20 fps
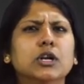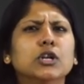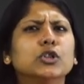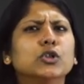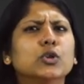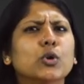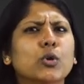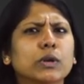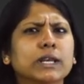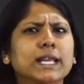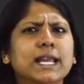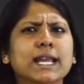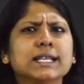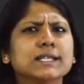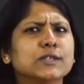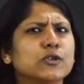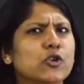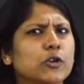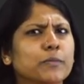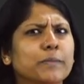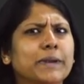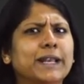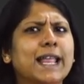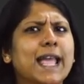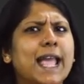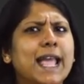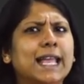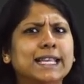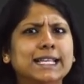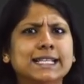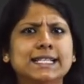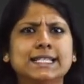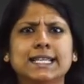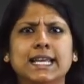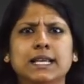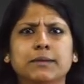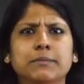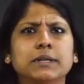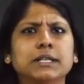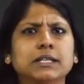Dhoni has not made any
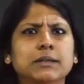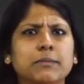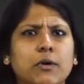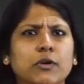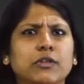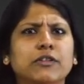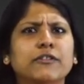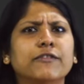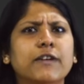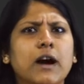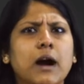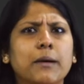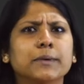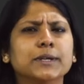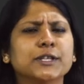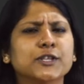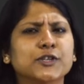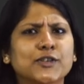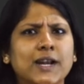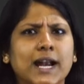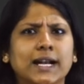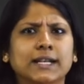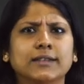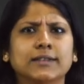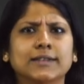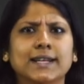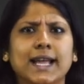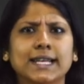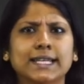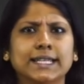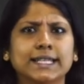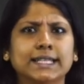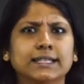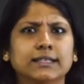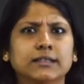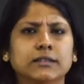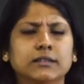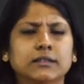statement about the farmers' tractor rally.